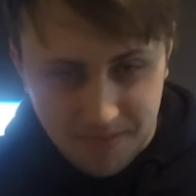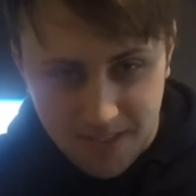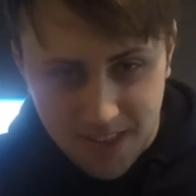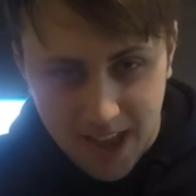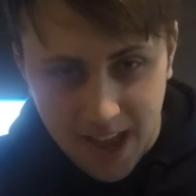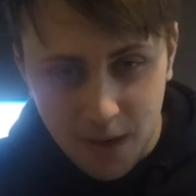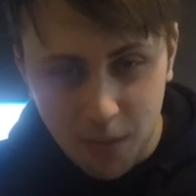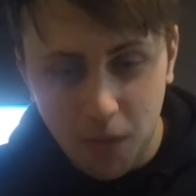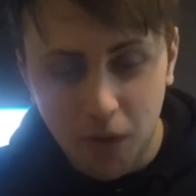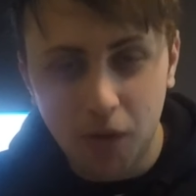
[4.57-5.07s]

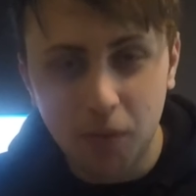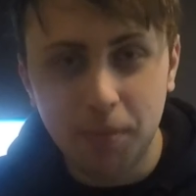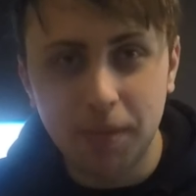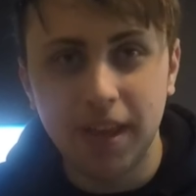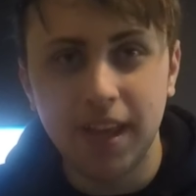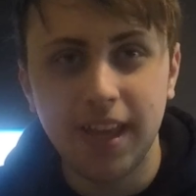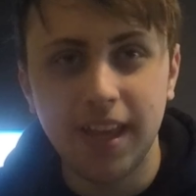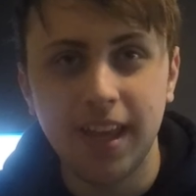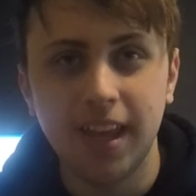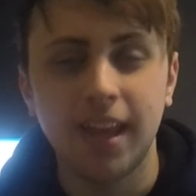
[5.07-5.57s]
It will
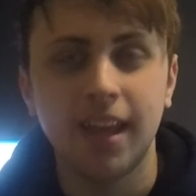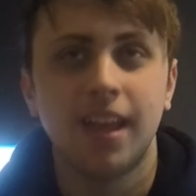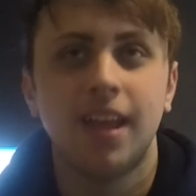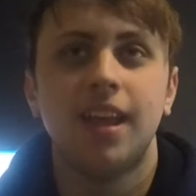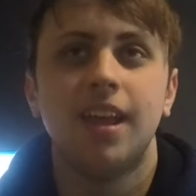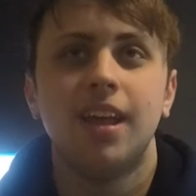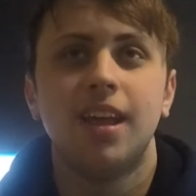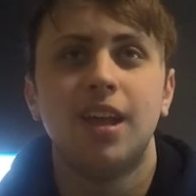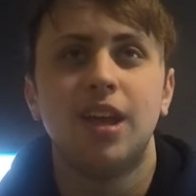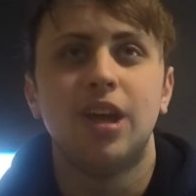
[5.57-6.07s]
be
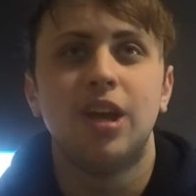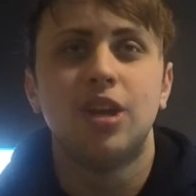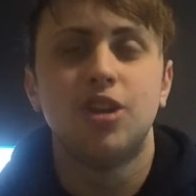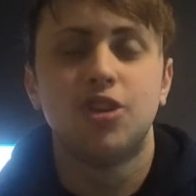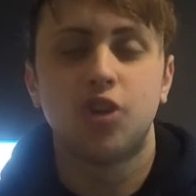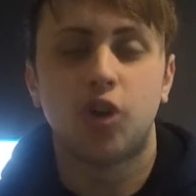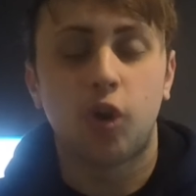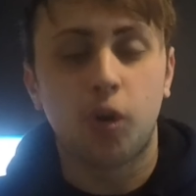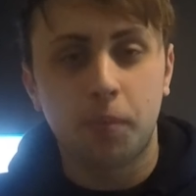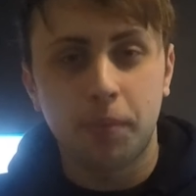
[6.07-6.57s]

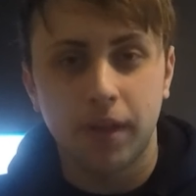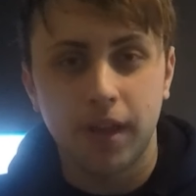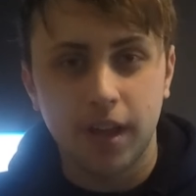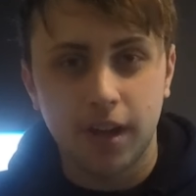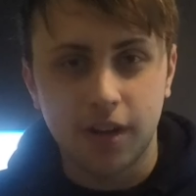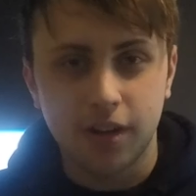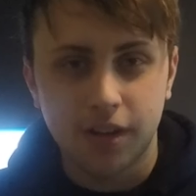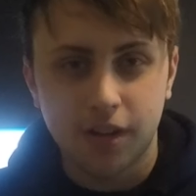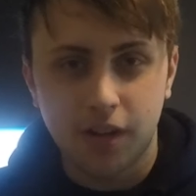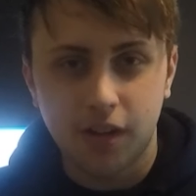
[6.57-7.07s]
choppy
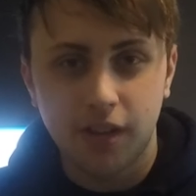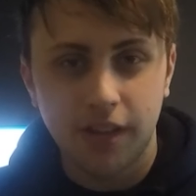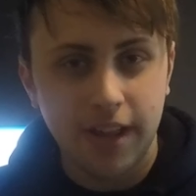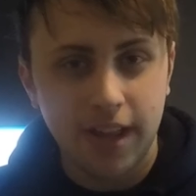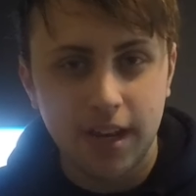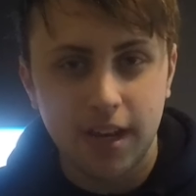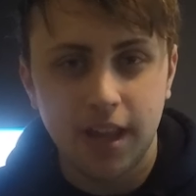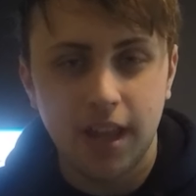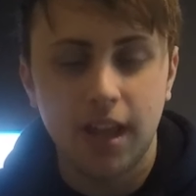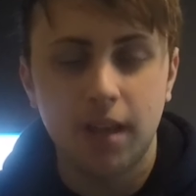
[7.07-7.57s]
until the
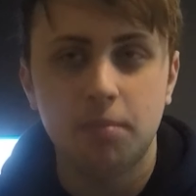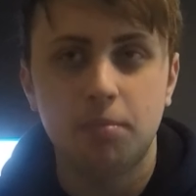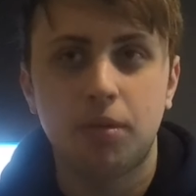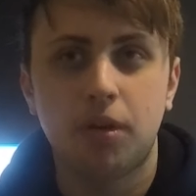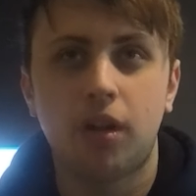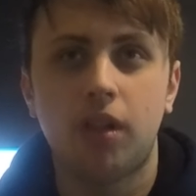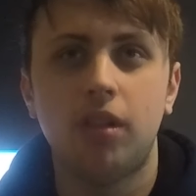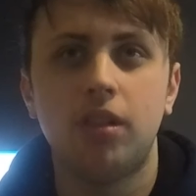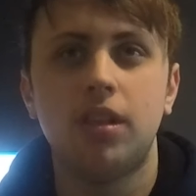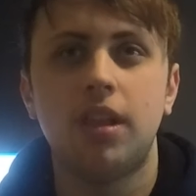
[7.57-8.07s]
end of
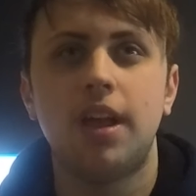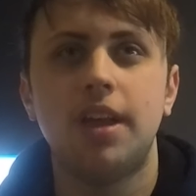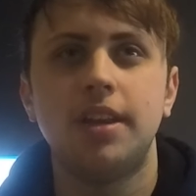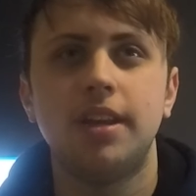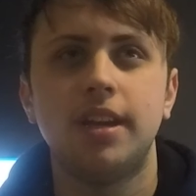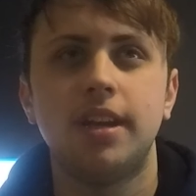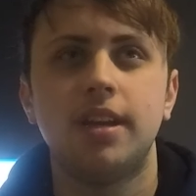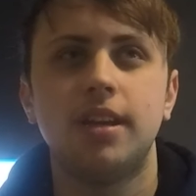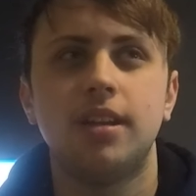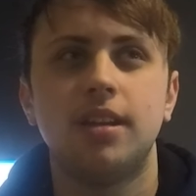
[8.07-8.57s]
April, and
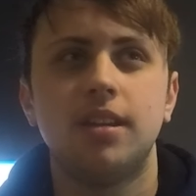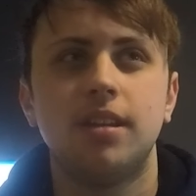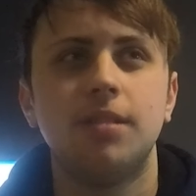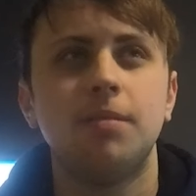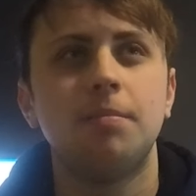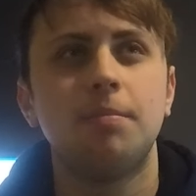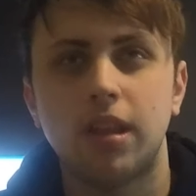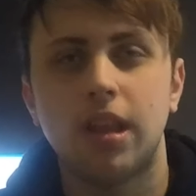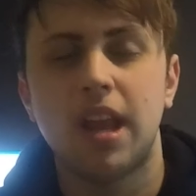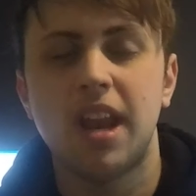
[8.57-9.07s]

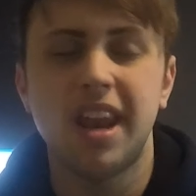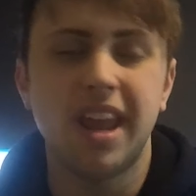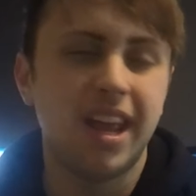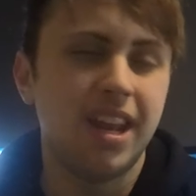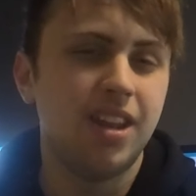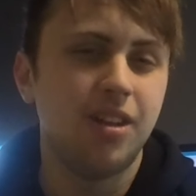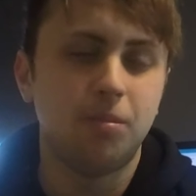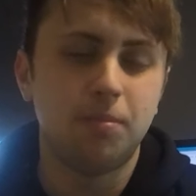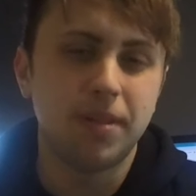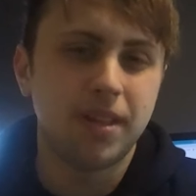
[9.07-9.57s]
then
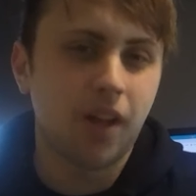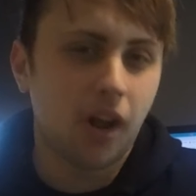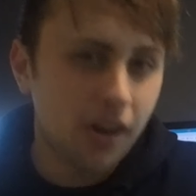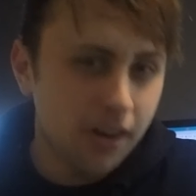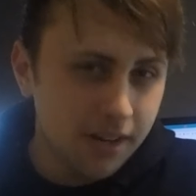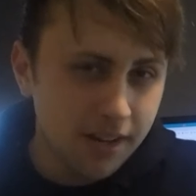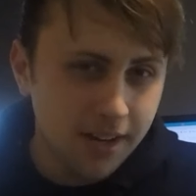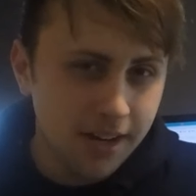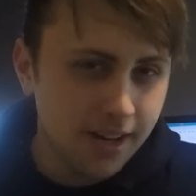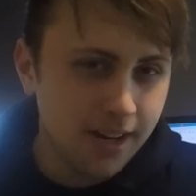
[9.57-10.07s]
they'll be done.